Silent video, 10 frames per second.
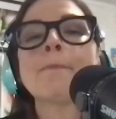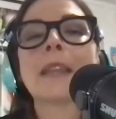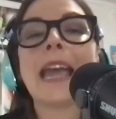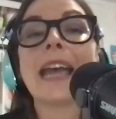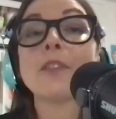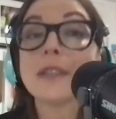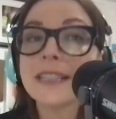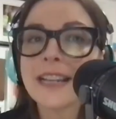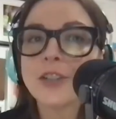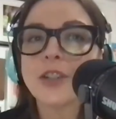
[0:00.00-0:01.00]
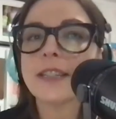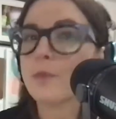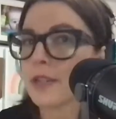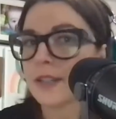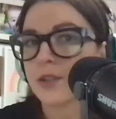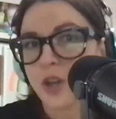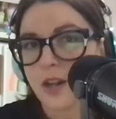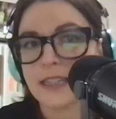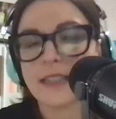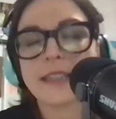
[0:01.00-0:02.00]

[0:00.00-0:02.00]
And there is actually some research on it.